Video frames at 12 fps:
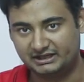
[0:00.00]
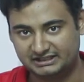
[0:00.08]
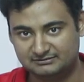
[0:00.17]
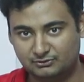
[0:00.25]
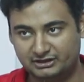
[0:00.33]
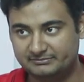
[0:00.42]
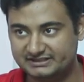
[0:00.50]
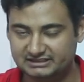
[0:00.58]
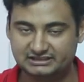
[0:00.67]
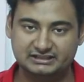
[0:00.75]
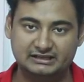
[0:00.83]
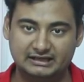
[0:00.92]
breaking point?
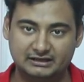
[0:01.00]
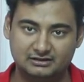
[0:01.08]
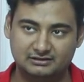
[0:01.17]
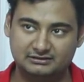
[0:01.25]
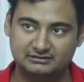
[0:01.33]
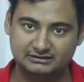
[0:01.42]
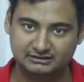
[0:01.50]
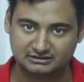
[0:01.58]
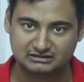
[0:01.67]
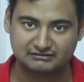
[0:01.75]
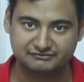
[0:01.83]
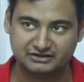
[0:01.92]
Basically, in uh,
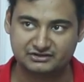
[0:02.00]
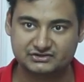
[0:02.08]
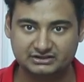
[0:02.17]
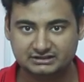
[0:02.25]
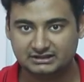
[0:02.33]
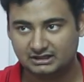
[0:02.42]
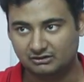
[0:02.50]
aircraft industry,